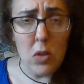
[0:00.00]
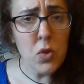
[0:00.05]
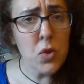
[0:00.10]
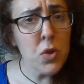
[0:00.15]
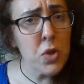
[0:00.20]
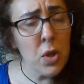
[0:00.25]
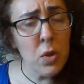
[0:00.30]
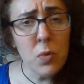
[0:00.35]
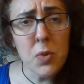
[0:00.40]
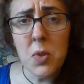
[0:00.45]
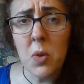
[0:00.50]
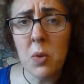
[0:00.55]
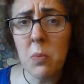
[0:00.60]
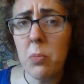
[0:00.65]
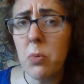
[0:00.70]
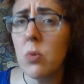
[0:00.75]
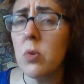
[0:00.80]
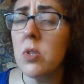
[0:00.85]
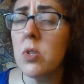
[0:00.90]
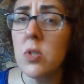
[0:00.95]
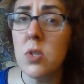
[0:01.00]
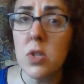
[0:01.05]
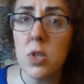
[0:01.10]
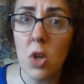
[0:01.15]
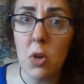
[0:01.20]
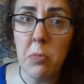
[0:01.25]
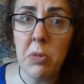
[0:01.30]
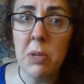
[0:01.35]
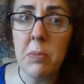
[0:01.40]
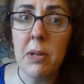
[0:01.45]
So important.
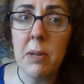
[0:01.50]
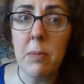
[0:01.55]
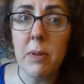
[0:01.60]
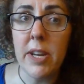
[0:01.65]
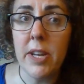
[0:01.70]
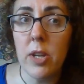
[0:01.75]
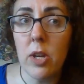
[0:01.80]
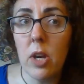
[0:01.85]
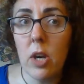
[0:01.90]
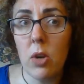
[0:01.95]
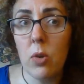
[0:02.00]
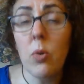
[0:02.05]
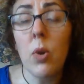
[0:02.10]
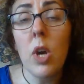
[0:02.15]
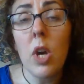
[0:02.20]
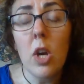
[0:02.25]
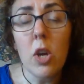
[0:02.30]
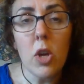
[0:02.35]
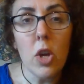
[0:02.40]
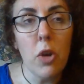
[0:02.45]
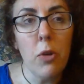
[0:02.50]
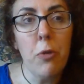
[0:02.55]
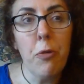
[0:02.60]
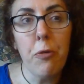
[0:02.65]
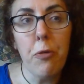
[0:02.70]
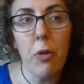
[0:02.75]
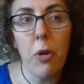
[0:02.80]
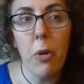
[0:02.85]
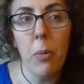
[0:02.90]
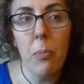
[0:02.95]
So many people I know go
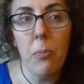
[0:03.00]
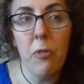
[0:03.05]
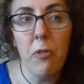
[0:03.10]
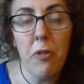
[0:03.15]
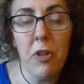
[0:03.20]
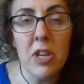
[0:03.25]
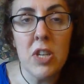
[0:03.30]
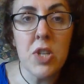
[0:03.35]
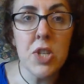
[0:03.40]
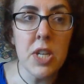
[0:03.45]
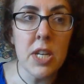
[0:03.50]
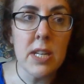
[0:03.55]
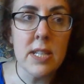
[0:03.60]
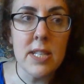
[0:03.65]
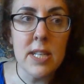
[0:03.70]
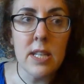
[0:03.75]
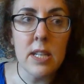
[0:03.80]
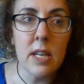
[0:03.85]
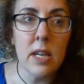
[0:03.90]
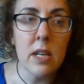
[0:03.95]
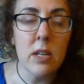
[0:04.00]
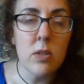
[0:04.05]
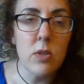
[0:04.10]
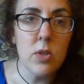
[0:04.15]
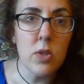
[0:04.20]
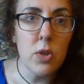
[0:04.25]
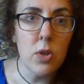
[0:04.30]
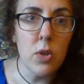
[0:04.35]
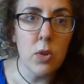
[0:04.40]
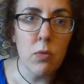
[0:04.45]
from finishing dinner
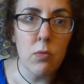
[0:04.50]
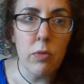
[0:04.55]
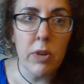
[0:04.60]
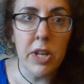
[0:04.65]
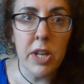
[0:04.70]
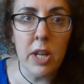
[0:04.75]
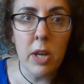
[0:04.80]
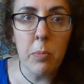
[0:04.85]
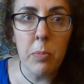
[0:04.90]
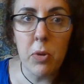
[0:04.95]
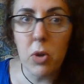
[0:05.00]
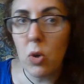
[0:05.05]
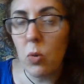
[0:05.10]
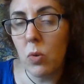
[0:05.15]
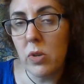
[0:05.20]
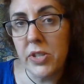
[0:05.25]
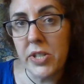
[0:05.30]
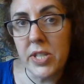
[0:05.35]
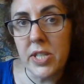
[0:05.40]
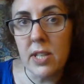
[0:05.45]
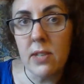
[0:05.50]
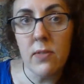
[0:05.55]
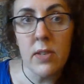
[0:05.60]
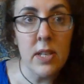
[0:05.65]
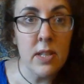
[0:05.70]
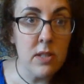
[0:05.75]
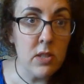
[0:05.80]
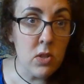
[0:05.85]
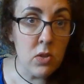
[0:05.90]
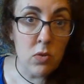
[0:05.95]
to reading a book or watching
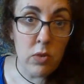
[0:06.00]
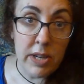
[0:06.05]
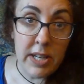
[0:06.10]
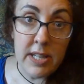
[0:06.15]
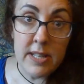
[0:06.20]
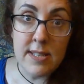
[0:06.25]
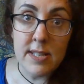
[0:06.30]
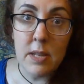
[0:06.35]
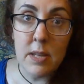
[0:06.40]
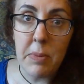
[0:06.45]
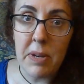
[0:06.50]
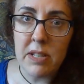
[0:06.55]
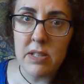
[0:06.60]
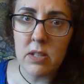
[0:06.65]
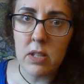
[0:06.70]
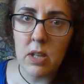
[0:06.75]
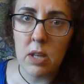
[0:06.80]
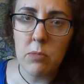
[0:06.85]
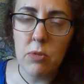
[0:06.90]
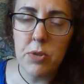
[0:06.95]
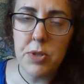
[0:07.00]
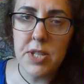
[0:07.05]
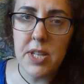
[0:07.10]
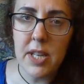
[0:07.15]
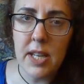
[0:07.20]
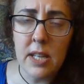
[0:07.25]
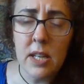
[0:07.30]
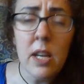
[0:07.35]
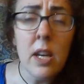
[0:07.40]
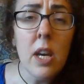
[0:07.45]
TV and straight into the bedtime
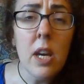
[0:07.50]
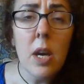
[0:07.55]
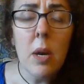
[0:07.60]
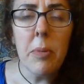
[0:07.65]
routine.